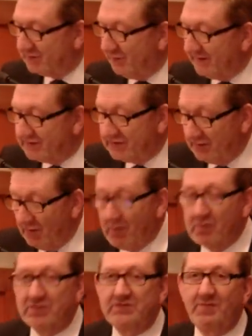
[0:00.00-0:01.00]
which, who
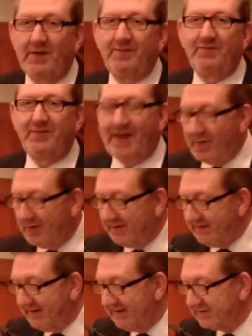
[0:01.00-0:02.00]
knows, may
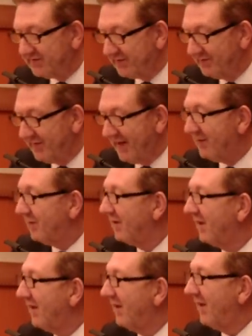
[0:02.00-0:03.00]
flower years from now
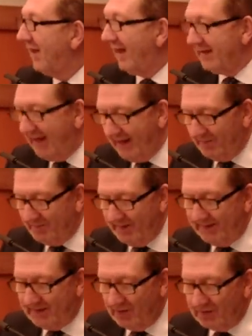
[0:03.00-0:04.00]
and help
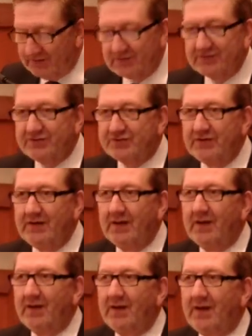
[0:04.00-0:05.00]
make our country
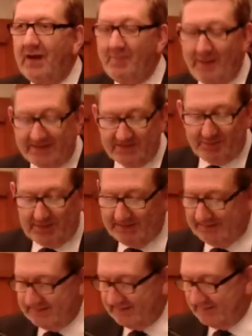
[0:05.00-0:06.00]
a better
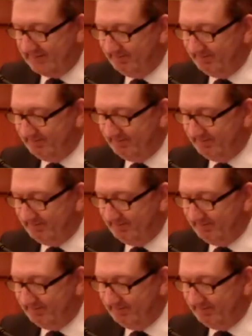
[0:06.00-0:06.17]
place.